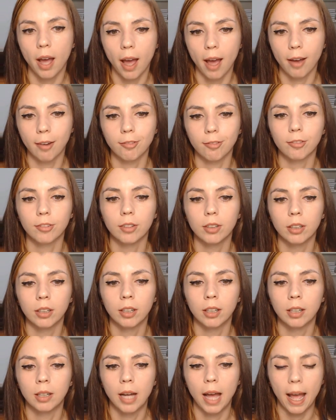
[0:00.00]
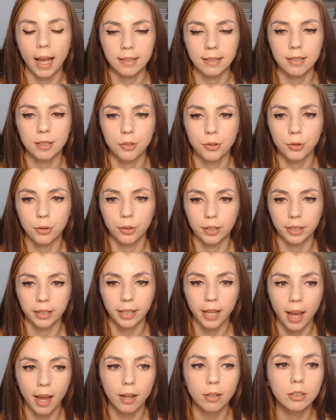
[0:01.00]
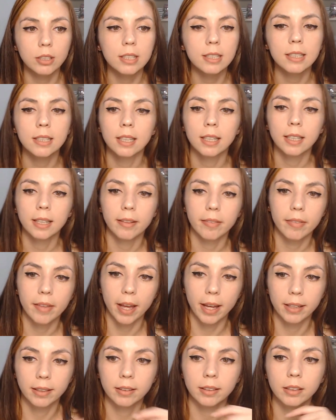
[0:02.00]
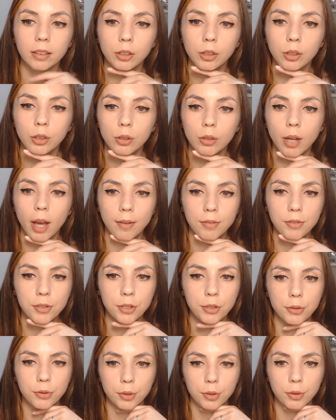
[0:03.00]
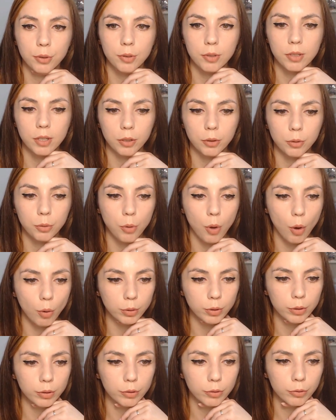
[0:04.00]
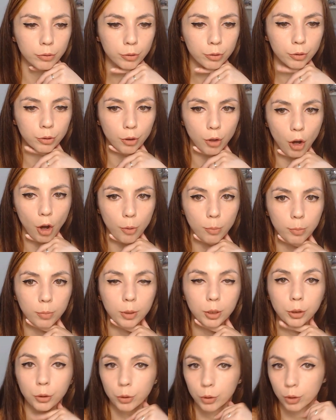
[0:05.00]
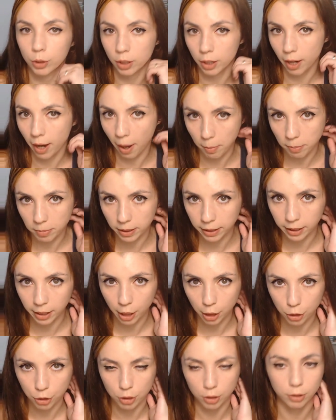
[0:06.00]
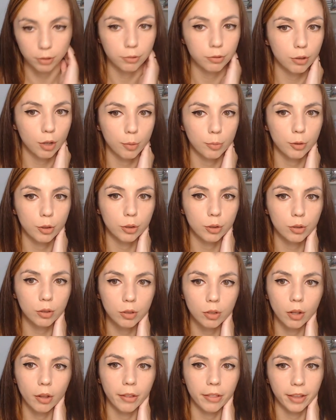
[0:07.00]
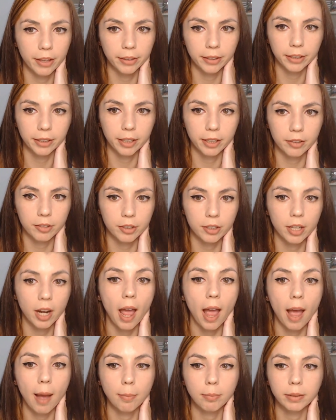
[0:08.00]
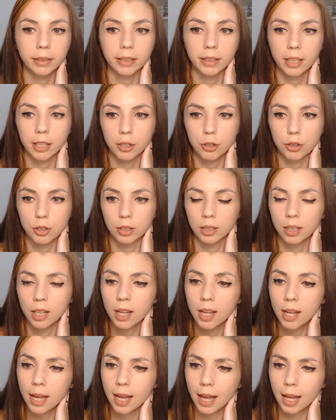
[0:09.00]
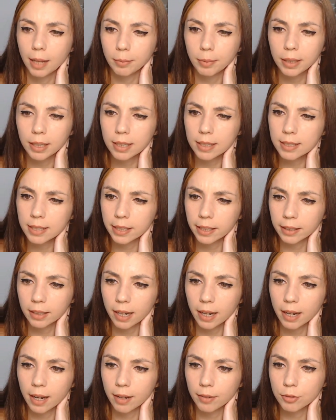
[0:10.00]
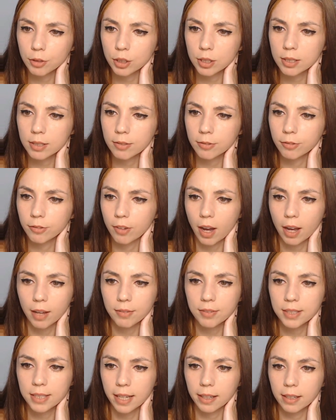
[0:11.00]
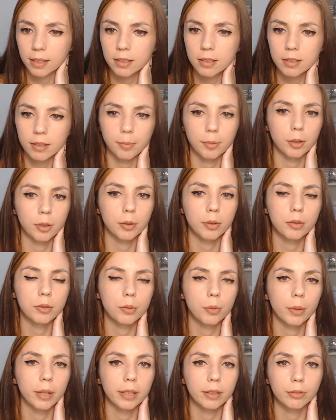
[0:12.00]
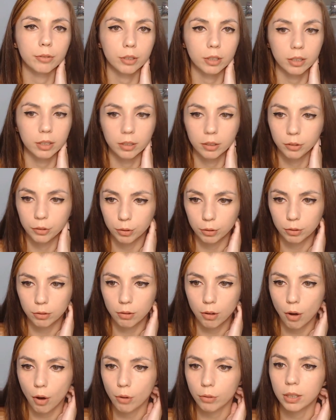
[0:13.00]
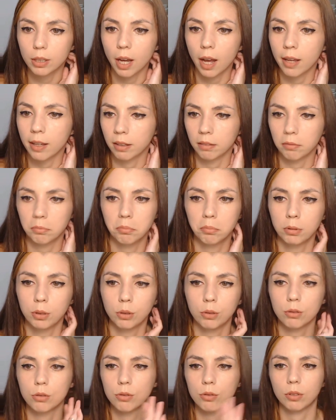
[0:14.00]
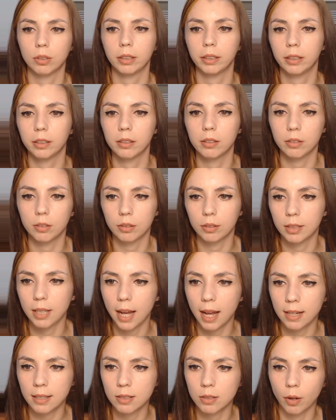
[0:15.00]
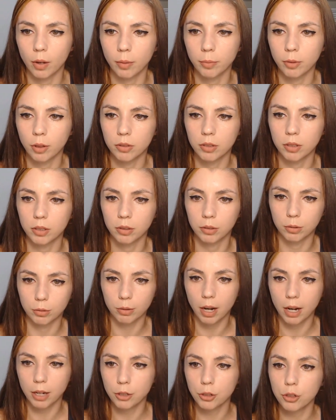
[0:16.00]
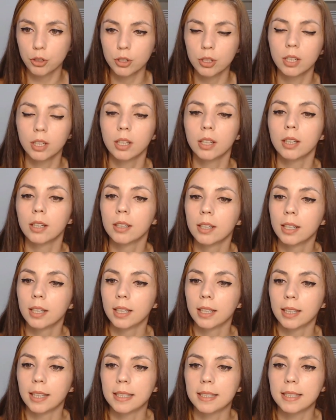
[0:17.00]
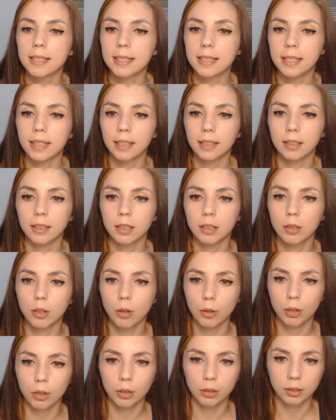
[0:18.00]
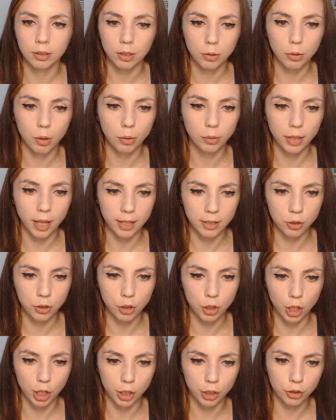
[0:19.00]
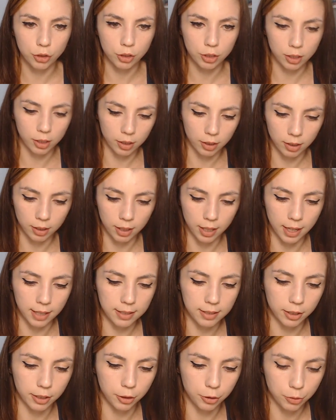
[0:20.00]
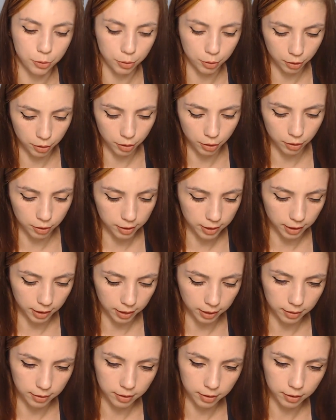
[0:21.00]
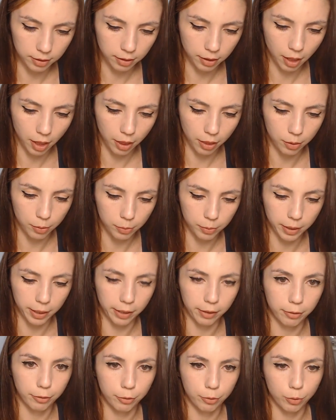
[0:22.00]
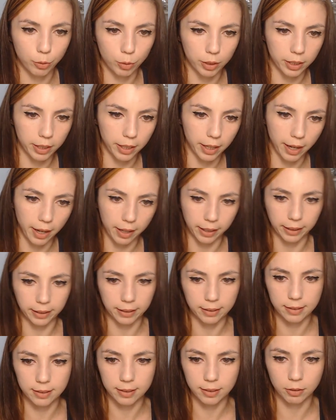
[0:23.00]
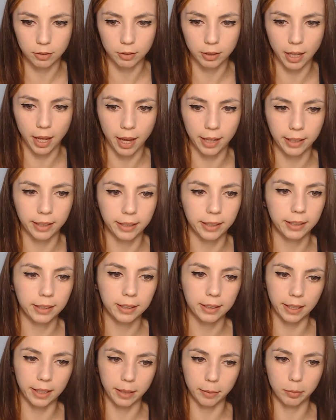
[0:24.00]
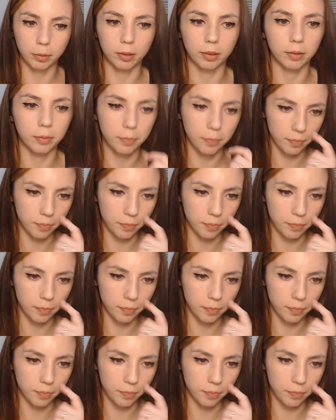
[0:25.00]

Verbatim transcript: have uh, access to your account. Then you have to introduce a quote from your application, from your Google Authenticator application. And because here I have just five seconds, I'm going to wait for the new quote. I usually do that, so I'm not in a rush. Let's see, the, co the quote has changed. Let's introduce it. three four eight. Okay, enable.